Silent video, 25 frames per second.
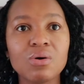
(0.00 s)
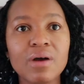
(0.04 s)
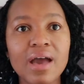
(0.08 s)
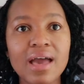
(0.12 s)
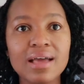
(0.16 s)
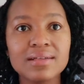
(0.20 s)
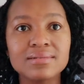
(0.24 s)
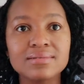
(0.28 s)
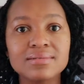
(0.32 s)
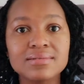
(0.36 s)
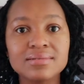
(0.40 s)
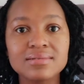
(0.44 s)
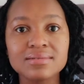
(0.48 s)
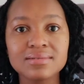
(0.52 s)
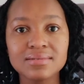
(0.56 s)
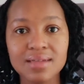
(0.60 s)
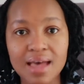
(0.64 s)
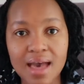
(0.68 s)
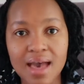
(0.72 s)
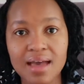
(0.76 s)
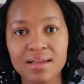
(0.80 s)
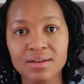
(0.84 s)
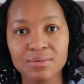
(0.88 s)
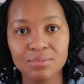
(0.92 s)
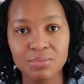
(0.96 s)
and
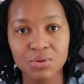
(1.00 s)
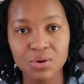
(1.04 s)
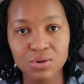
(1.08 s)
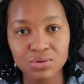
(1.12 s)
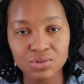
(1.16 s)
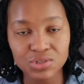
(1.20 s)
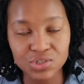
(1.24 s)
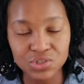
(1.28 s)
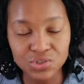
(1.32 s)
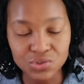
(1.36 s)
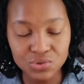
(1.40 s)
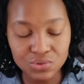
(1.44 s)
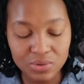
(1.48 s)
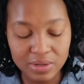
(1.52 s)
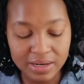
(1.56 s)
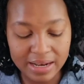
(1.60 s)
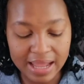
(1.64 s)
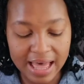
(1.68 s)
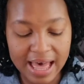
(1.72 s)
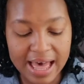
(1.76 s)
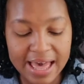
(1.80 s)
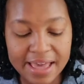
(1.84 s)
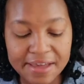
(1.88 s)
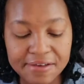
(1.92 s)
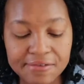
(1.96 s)
sad approach to
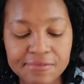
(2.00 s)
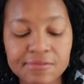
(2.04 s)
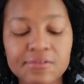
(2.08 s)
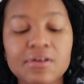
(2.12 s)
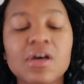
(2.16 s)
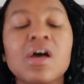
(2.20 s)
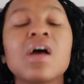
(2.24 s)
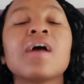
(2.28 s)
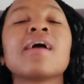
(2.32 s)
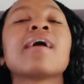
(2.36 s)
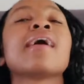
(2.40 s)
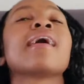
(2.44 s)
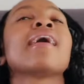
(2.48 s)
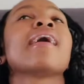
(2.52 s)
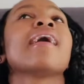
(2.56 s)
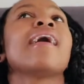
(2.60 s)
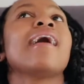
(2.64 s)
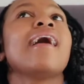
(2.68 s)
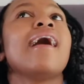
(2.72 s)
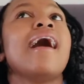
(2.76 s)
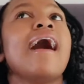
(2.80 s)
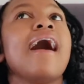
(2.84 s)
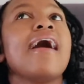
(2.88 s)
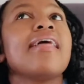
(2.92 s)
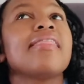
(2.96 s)
life,
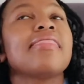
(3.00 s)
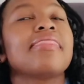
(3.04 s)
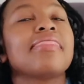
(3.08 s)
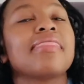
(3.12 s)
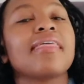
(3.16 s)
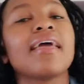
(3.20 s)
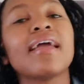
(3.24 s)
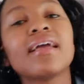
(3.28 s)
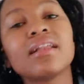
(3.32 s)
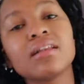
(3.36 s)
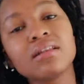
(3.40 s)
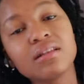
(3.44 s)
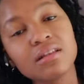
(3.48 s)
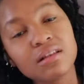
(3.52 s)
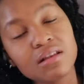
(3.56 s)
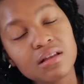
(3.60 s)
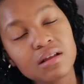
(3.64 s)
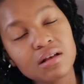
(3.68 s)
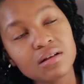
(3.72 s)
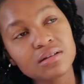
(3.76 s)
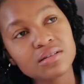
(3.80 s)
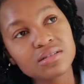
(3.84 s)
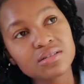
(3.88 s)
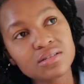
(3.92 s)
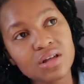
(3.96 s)
I then
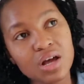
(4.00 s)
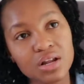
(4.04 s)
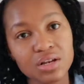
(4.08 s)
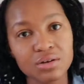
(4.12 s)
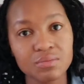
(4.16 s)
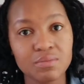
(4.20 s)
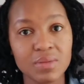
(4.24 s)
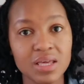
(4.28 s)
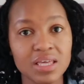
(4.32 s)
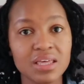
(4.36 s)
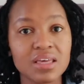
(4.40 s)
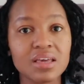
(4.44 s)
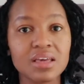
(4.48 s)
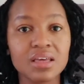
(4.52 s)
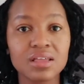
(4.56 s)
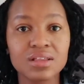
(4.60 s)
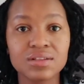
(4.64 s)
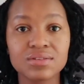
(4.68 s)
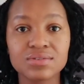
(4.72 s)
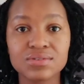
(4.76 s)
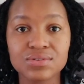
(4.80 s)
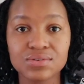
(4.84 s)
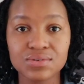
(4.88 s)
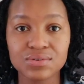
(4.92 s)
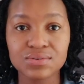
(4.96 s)
started making
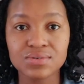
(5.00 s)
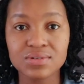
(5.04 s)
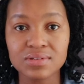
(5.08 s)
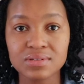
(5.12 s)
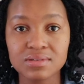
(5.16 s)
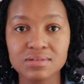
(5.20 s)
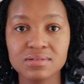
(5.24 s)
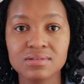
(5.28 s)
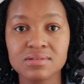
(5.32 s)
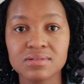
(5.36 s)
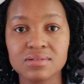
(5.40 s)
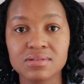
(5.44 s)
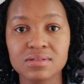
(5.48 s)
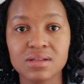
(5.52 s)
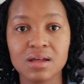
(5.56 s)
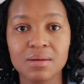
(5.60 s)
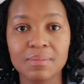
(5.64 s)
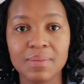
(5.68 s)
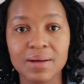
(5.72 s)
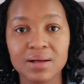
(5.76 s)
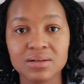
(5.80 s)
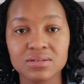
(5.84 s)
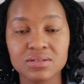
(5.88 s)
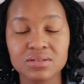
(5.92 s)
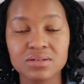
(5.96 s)
excuses
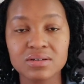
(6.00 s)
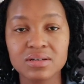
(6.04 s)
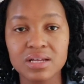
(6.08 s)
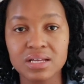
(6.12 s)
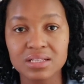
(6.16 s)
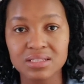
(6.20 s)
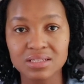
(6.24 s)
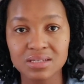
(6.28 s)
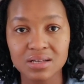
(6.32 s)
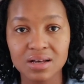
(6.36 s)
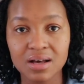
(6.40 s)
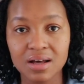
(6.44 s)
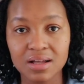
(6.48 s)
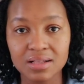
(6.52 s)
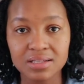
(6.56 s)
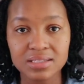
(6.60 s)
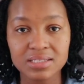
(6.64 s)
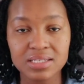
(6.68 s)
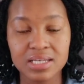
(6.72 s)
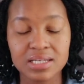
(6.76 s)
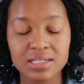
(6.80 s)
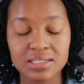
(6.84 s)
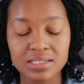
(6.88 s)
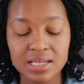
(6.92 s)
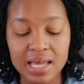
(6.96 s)
about creating
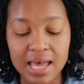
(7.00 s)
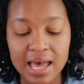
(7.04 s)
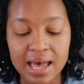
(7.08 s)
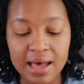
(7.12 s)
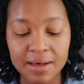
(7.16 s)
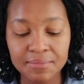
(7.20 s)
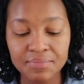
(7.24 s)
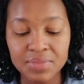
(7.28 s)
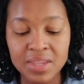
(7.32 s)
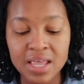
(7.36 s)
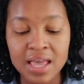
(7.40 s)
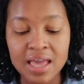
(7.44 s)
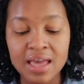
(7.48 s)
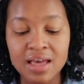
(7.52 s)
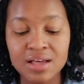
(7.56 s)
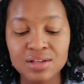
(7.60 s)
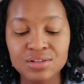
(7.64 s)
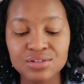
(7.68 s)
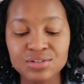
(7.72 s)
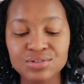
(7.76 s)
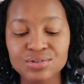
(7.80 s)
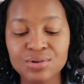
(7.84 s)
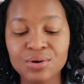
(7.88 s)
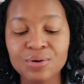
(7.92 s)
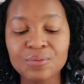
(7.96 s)
content.
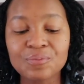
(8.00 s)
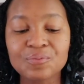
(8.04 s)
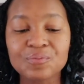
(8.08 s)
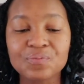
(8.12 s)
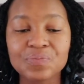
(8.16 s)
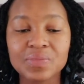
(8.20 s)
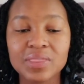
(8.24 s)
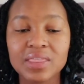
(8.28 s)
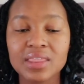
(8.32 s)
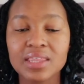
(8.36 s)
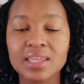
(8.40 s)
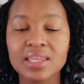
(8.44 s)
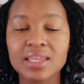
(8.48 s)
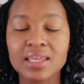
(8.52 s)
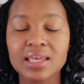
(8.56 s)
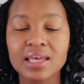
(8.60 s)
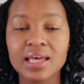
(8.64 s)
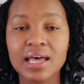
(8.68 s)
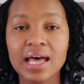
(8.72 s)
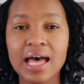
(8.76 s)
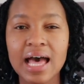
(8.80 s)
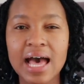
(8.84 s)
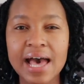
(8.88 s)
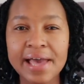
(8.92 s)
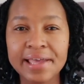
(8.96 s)
So
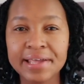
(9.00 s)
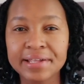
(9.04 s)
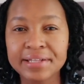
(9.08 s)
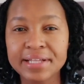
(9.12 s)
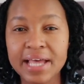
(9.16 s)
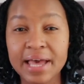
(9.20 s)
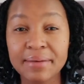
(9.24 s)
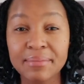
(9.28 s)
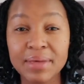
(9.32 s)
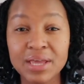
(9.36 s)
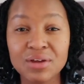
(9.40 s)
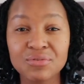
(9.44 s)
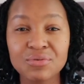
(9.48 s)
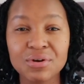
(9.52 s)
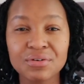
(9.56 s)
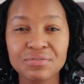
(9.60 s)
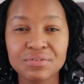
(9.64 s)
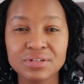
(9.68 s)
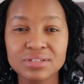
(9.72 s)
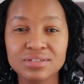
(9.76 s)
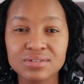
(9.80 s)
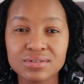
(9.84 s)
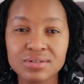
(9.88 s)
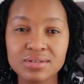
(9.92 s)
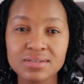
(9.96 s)
I make
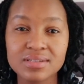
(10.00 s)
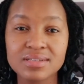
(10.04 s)
reference to